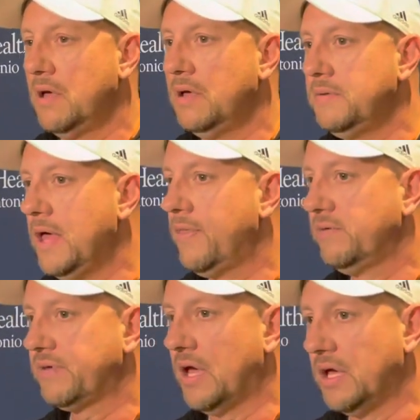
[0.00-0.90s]
Yeah, those
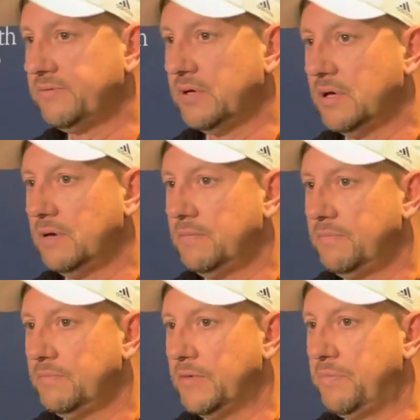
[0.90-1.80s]
guys,
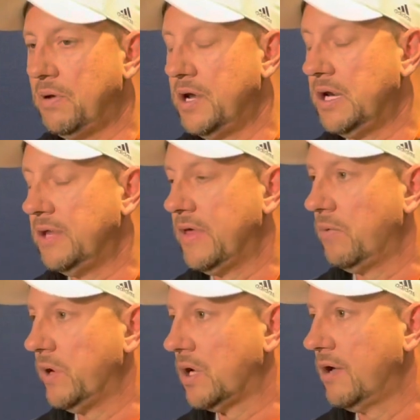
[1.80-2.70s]
they probably needed that
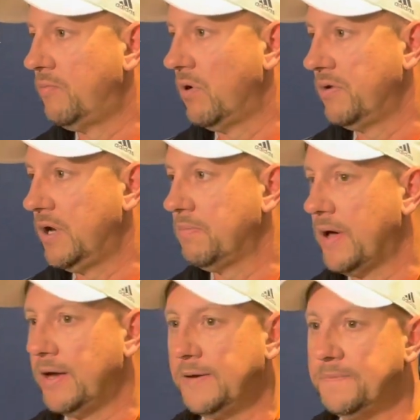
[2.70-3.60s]
week off more than
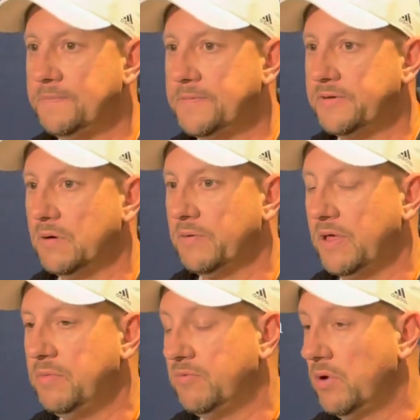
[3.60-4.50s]
anybody. So they've
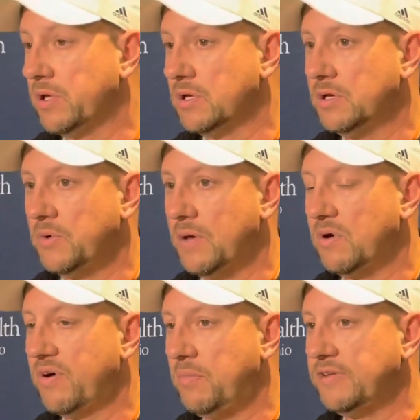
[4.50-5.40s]
been really good. We had one of
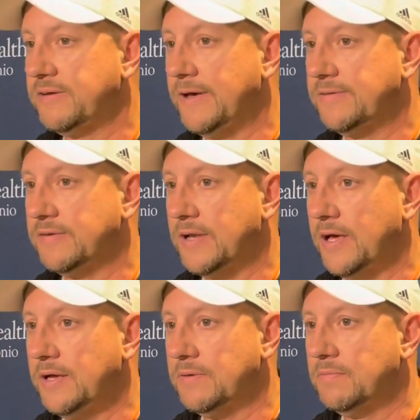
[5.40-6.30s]
our best days today,
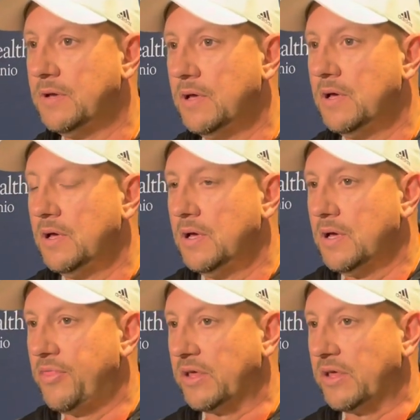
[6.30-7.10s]
and things